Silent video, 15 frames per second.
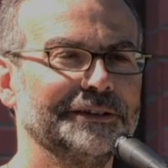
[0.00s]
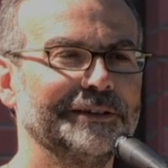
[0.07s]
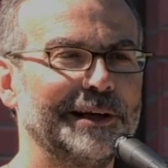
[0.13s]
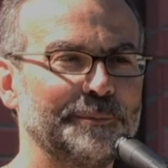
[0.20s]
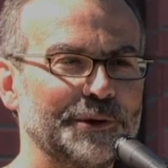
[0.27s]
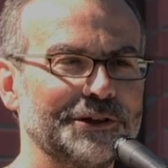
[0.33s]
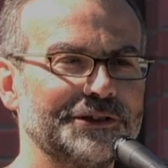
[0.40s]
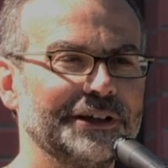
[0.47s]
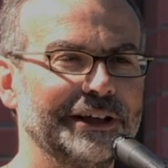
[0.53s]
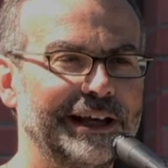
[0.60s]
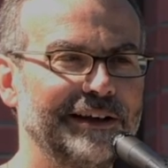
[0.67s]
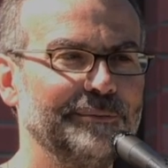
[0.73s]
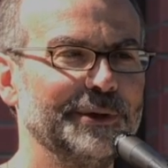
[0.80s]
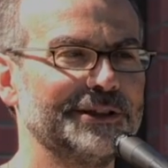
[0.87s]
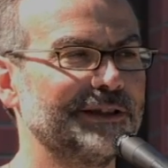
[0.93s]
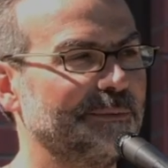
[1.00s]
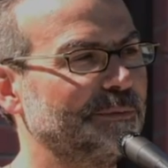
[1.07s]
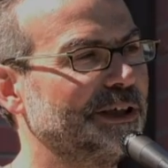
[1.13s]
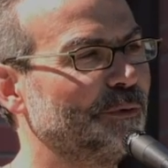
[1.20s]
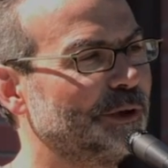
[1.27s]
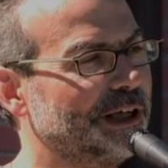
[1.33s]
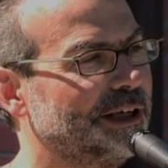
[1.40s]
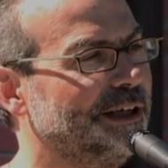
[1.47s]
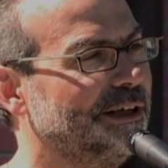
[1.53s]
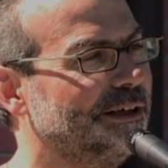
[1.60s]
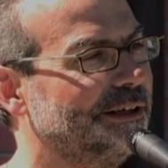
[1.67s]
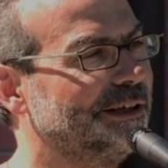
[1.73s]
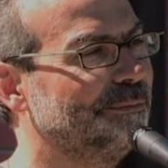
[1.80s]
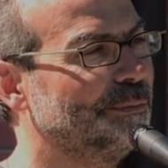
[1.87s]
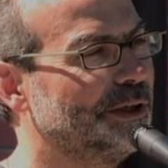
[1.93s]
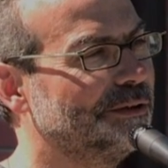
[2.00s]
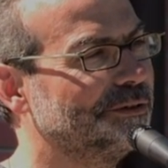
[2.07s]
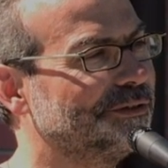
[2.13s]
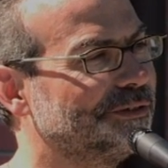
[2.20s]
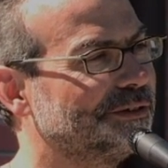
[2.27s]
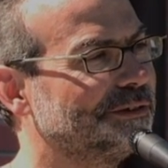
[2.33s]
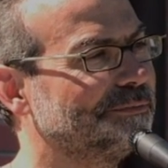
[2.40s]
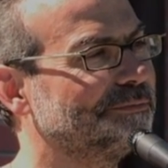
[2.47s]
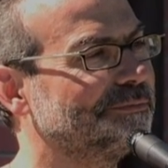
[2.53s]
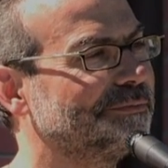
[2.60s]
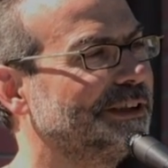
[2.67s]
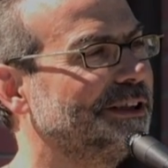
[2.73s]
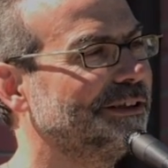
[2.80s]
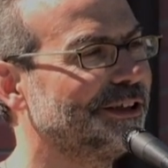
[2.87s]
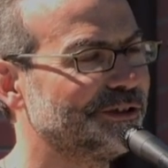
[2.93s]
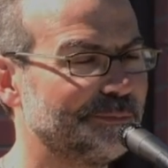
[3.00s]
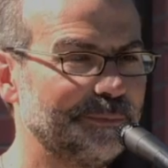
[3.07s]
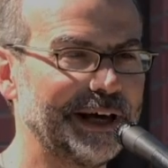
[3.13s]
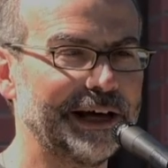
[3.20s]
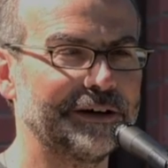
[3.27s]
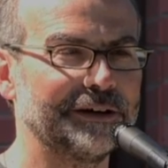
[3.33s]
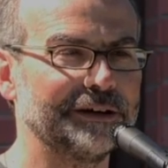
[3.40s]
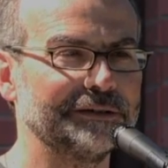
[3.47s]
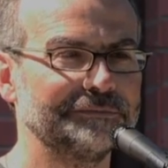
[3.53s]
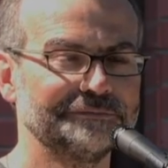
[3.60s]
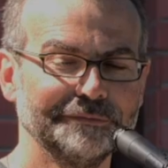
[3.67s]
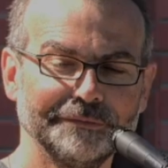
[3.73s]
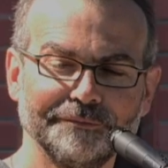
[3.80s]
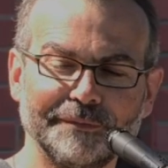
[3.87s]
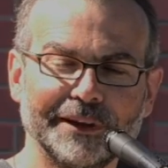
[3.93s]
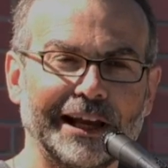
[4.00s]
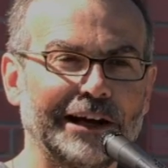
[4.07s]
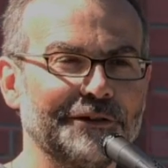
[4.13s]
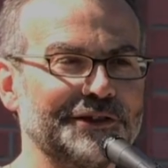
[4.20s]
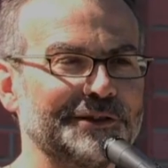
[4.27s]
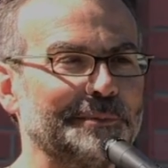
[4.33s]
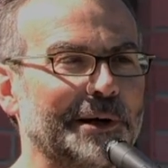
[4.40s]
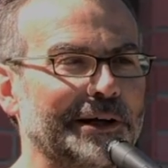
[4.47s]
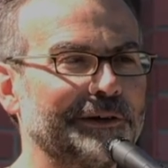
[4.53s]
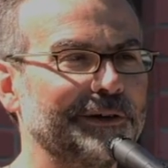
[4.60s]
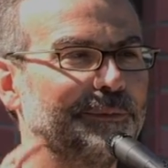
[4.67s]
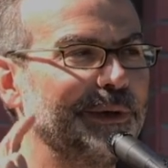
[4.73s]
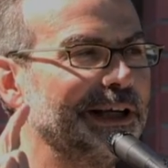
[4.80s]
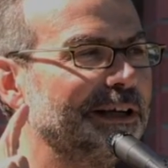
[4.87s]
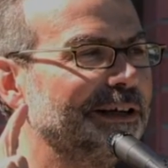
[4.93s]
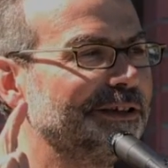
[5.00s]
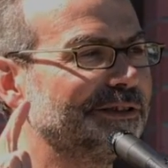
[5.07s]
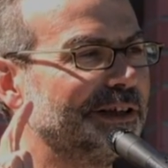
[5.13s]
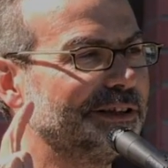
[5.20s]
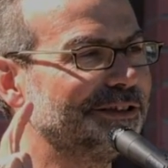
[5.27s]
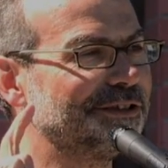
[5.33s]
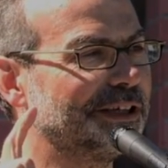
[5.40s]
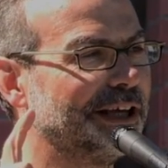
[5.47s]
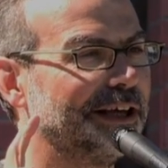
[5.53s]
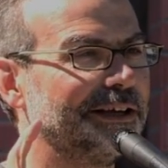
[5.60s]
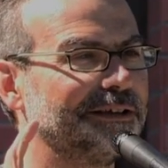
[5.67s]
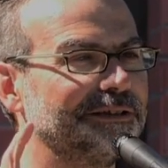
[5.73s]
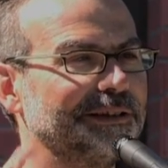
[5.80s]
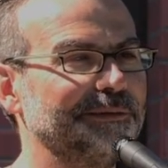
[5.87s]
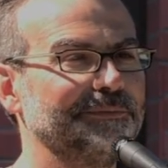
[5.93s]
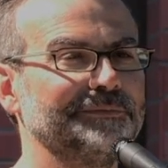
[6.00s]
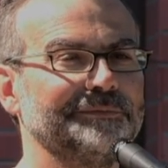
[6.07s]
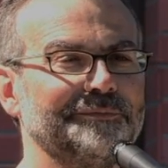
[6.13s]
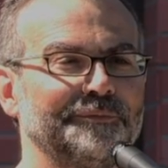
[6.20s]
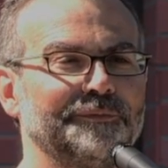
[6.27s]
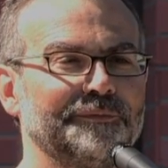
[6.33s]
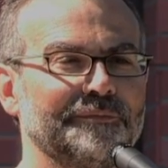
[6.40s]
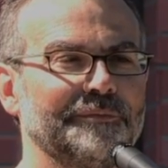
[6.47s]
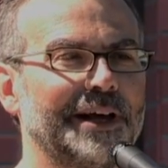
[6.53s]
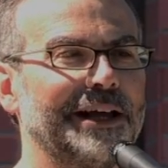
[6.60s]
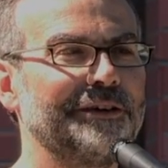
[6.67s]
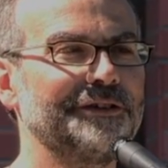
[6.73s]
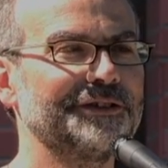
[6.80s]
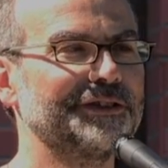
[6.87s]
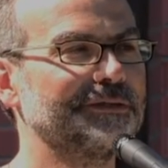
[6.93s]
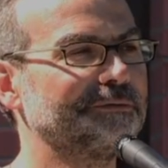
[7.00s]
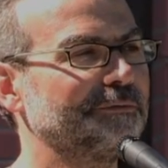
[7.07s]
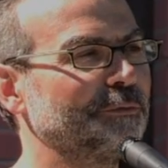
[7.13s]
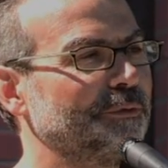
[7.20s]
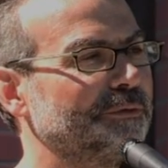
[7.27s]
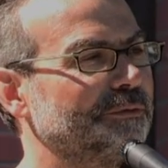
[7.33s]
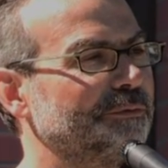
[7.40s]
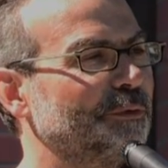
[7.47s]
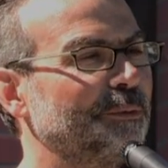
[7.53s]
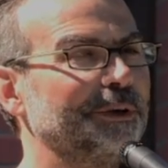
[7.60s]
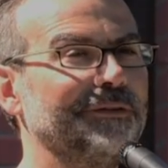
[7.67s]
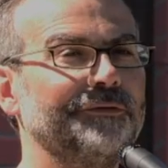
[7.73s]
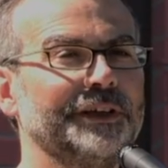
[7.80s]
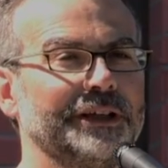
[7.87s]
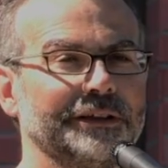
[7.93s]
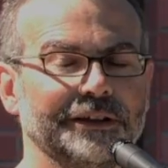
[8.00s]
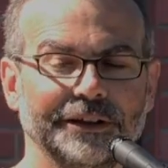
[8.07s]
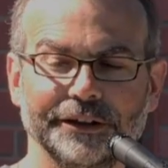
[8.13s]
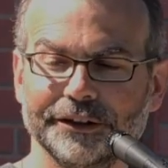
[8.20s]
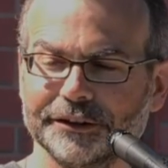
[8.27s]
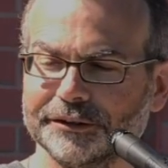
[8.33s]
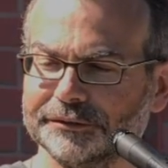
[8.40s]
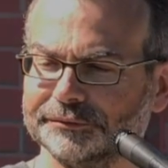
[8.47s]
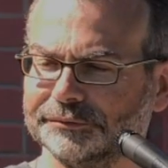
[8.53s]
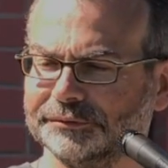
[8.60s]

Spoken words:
That person gave me something when I needed it most. And it doesn't matter how small or big it is on the scale. It matters what we feel in here.